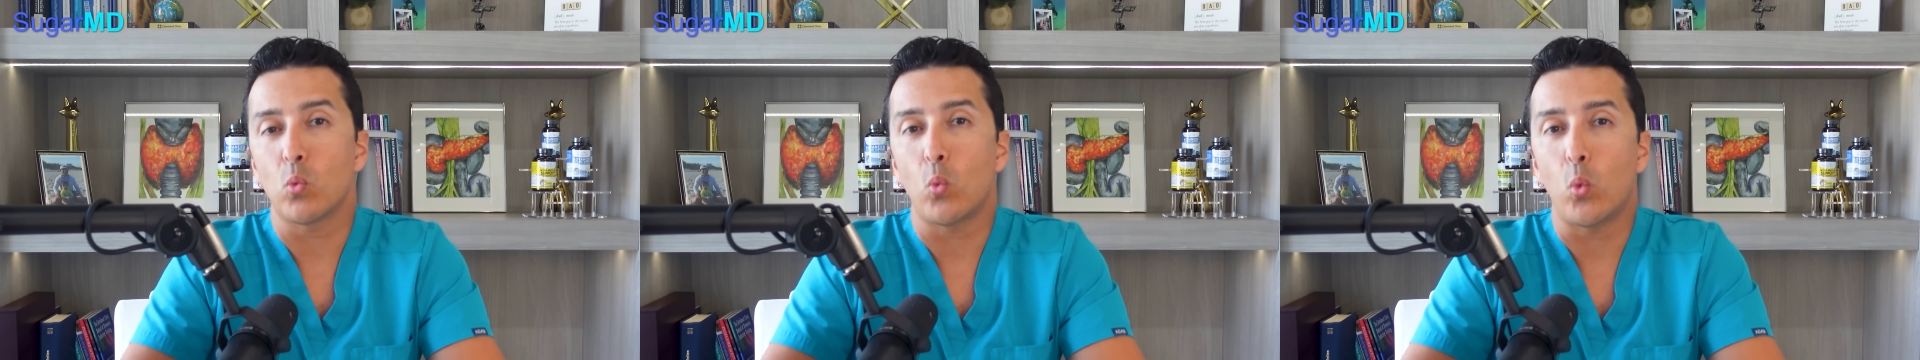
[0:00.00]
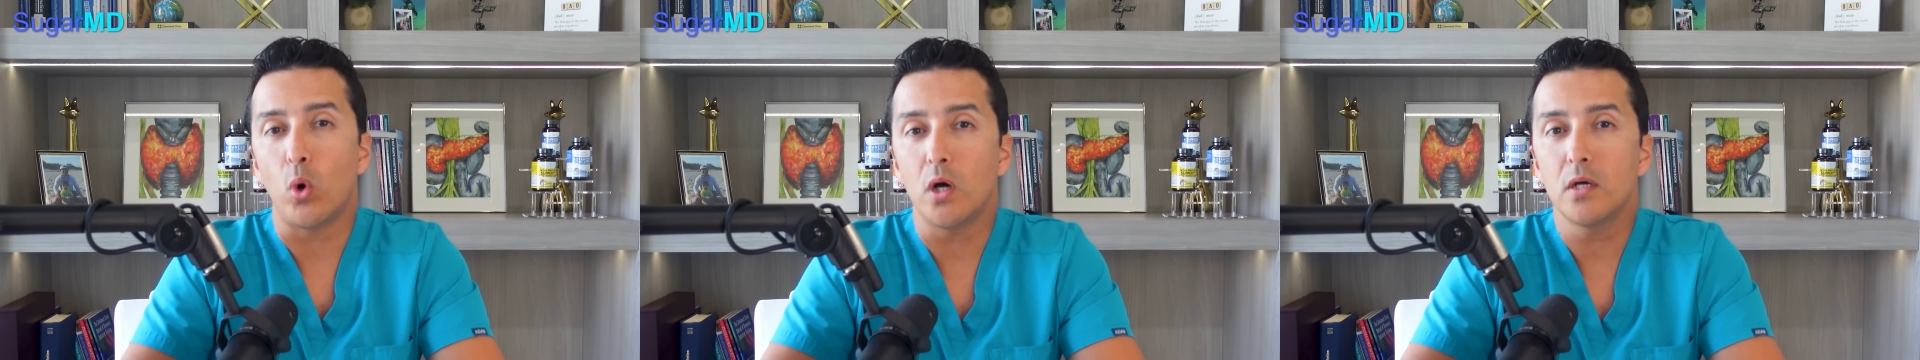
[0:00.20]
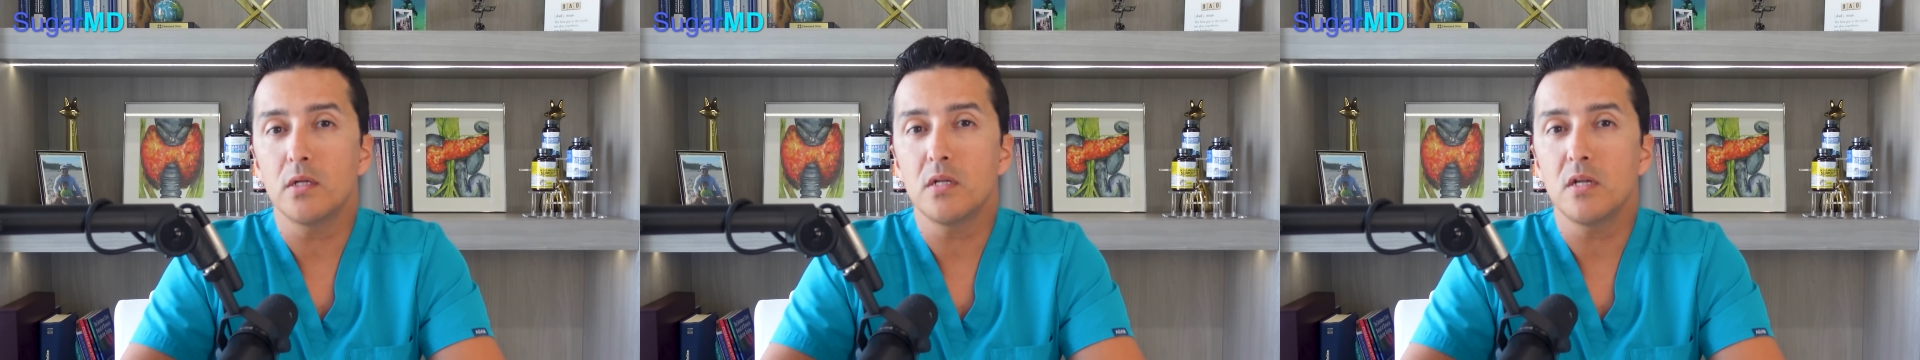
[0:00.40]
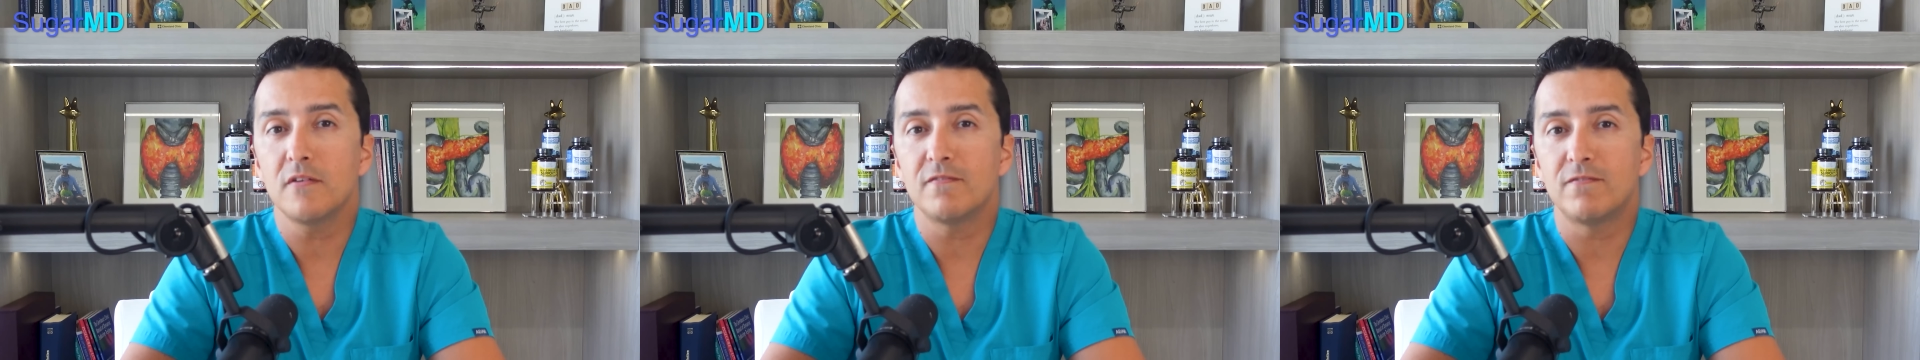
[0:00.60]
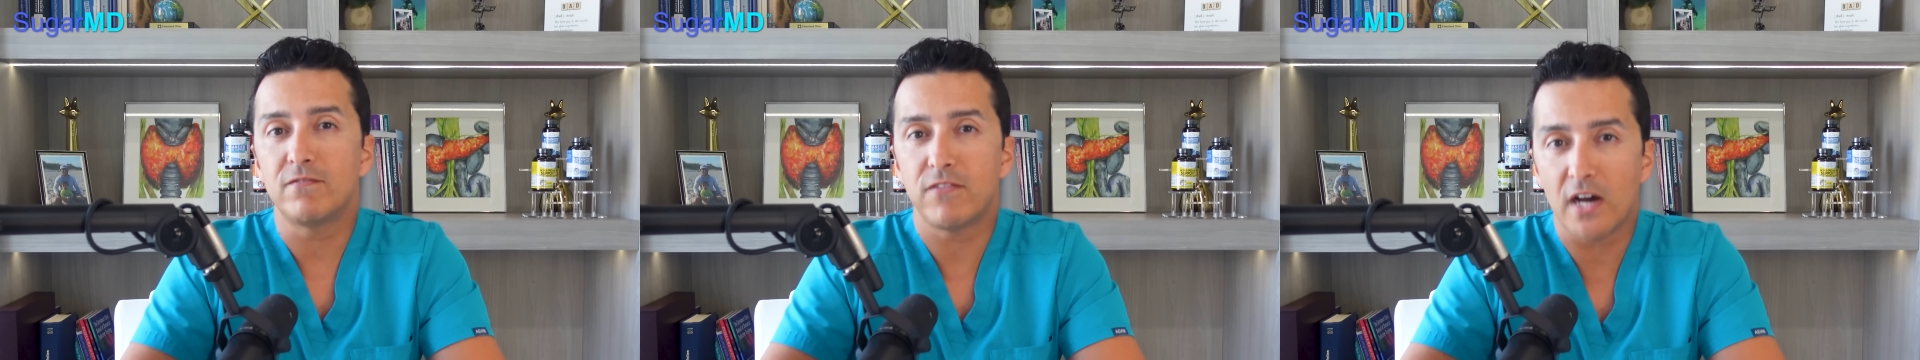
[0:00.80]
one
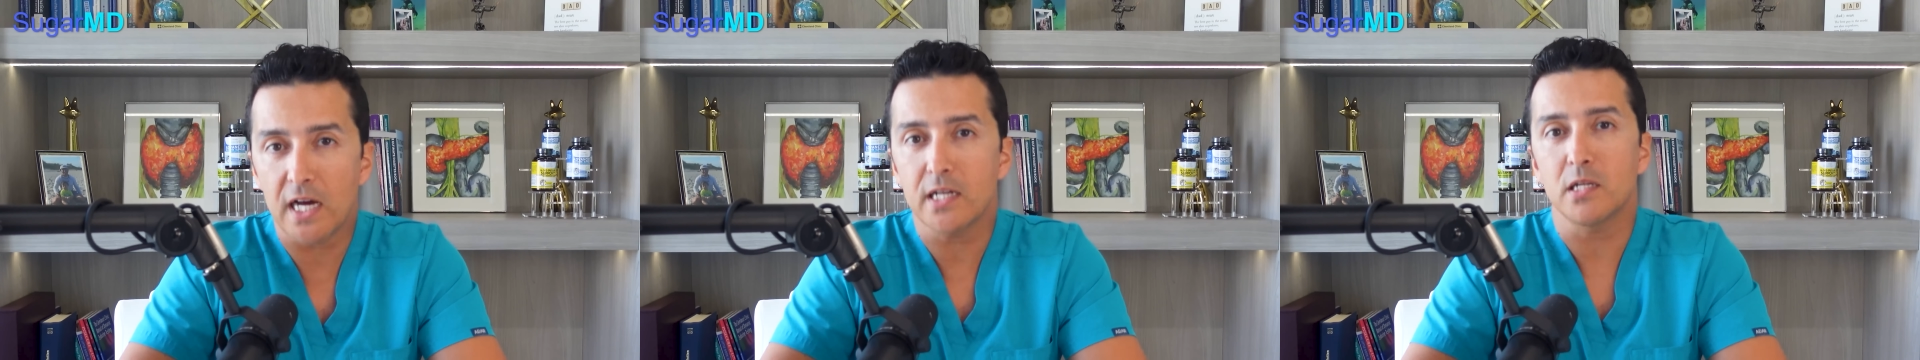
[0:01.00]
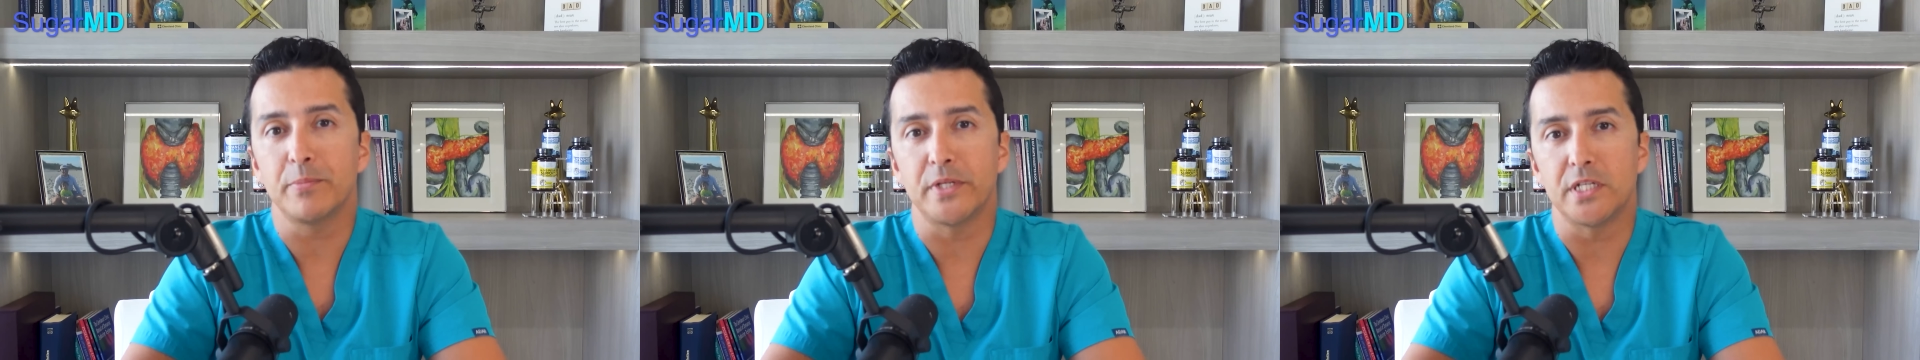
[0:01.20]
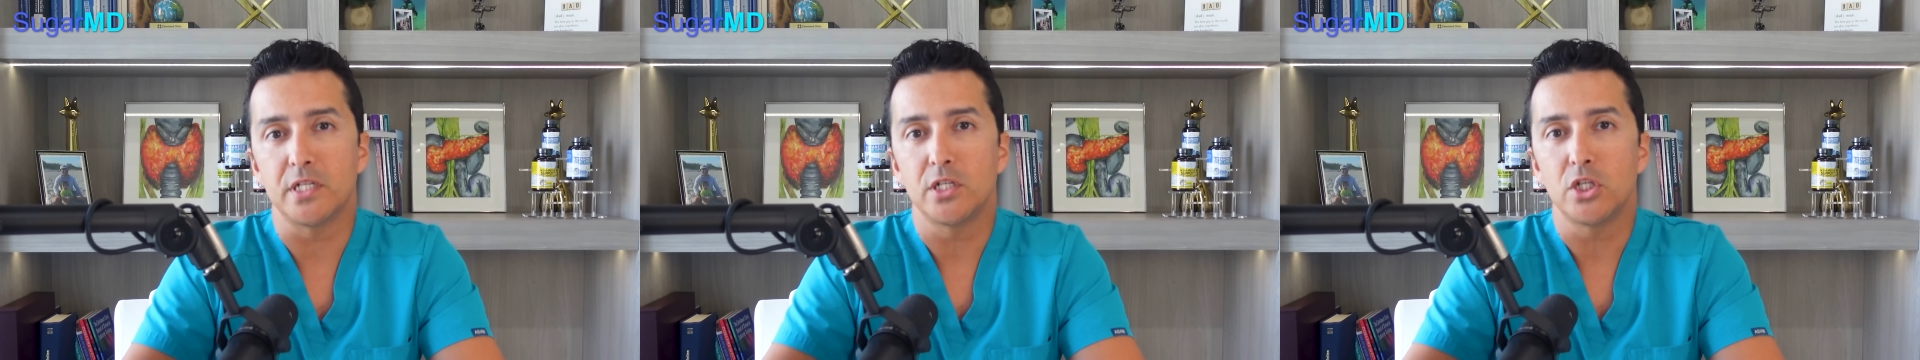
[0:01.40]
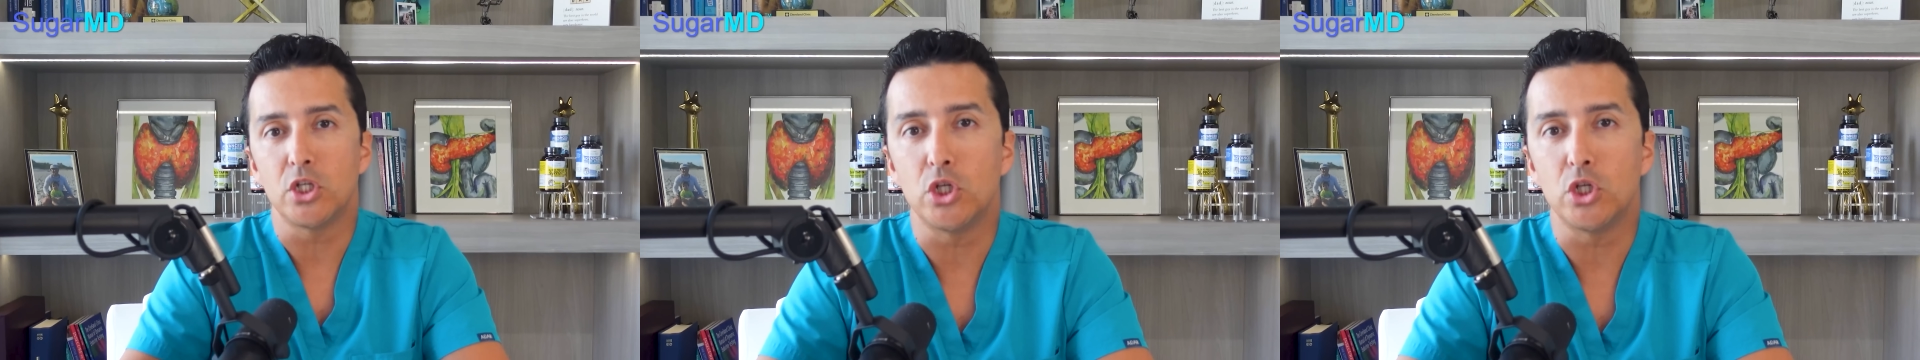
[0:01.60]
vitamin